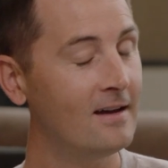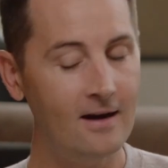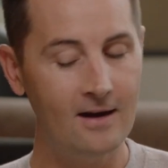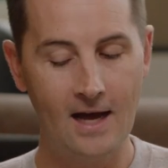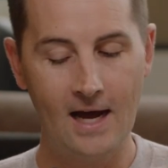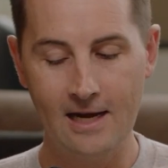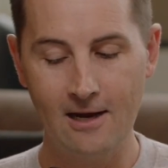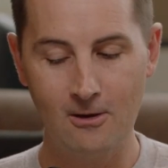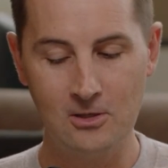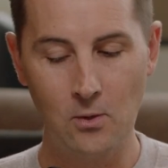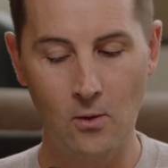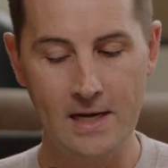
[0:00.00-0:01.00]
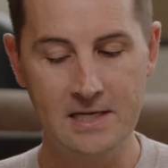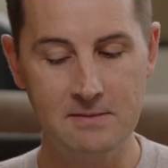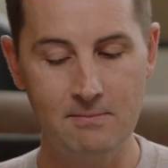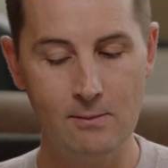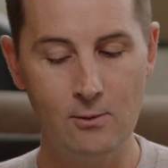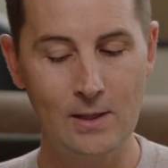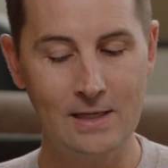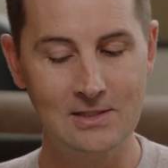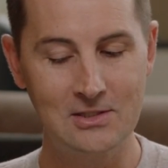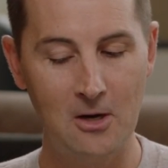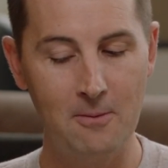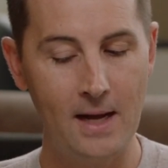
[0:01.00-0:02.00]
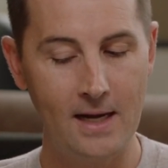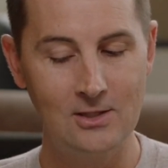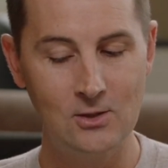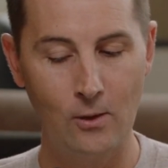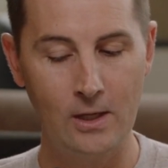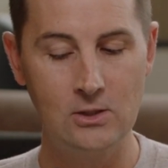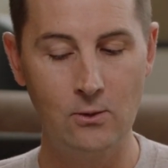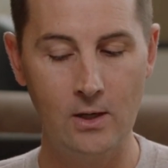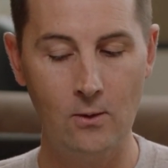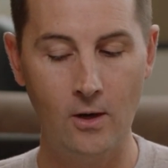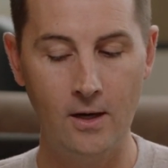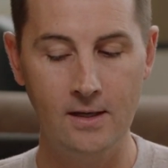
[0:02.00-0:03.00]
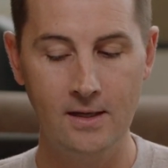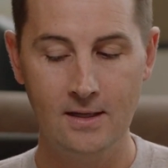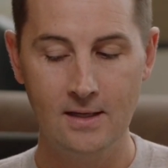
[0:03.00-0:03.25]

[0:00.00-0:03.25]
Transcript: on IR twice, and maybe we can start back in 2021.